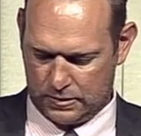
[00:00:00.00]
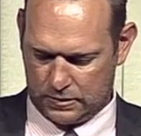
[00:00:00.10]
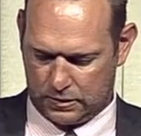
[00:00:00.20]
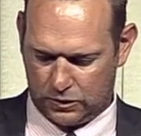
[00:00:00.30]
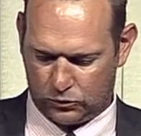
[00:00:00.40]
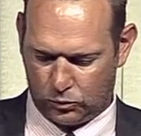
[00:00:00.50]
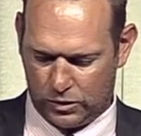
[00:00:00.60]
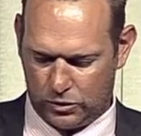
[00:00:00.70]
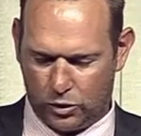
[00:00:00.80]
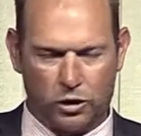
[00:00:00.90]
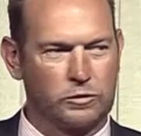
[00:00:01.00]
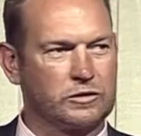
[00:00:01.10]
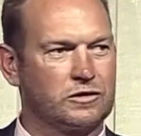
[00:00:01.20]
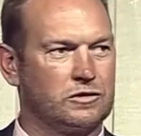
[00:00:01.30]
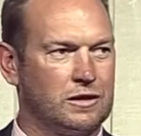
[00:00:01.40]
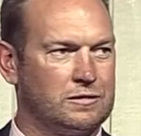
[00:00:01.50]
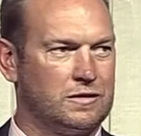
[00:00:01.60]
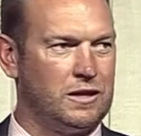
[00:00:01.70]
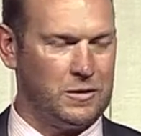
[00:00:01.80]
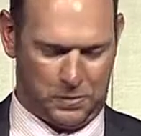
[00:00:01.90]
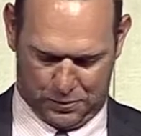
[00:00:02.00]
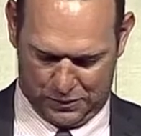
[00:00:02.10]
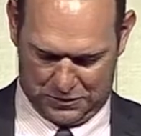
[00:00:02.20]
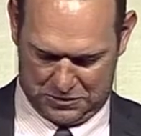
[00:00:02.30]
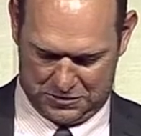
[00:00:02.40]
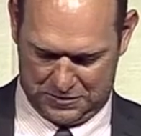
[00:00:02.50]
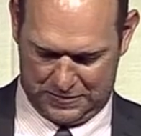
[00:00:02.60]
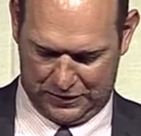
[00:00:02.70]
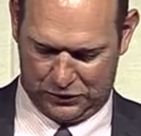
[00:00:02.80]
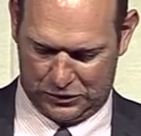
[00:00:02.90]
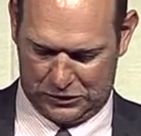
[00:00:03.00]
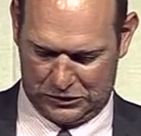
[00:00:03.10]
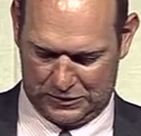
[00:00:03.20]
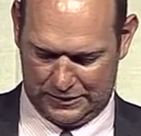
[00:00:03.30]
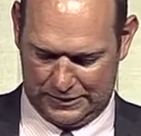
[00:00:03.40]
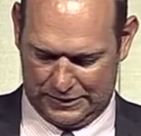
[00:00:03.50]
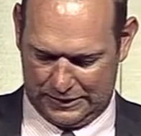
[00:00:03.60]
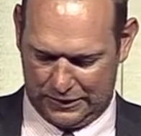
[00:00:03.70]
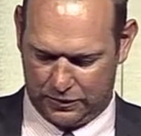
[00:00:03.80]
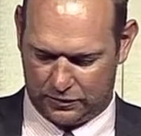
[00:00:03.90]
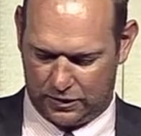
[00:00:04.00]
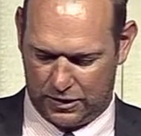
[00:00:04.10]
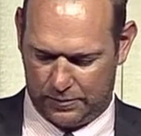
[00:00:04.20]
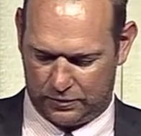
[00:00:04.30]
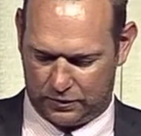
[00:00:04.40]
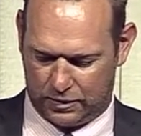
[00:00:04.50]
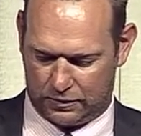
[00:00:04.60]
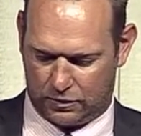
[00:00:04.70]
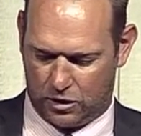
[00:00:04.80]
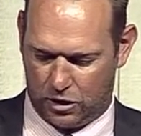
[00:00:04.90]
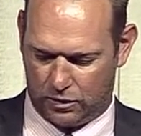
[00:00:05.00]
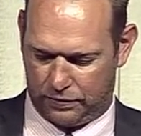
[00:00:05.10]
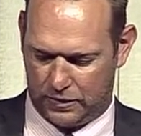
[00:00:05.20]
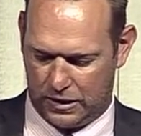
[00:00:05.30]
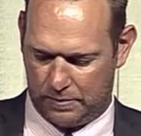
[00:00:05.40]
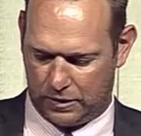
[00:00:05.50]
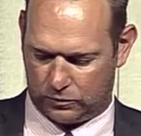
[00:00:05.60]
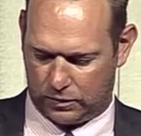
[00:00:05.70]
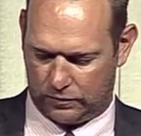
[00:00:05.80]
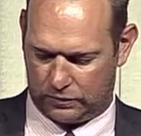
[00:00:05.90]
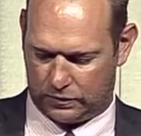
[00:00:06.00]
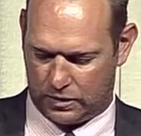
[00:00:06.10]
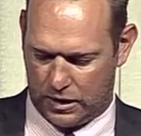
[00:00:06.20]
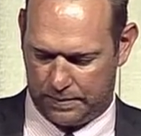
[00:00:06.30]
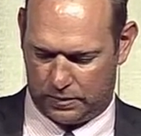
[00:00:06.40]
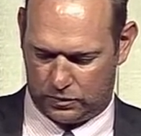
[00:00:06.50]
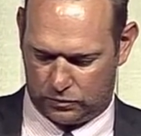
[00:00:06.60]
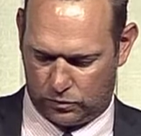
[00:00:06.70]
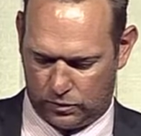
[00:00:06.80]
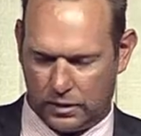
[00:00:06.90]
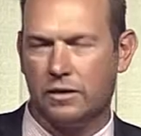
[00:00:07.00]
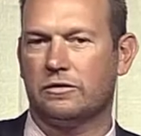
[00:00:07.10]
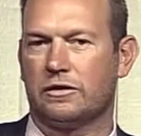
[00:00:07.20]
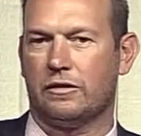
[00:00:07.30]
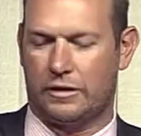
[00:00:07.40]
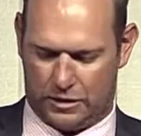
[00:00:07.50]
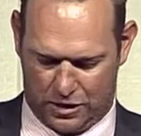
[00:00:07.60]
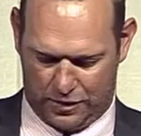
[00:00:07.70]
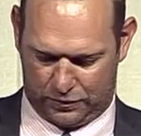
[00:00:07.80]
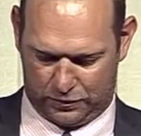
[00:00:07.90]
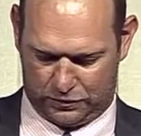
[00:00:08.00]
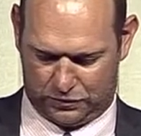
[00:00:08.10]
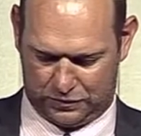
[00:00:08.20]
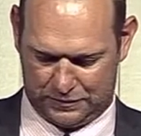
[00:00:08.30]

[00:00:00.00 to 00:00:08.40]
Ken has written over 60 books in all, and he is on Amazon's Hall of Fame as one of its top 20 selling authors.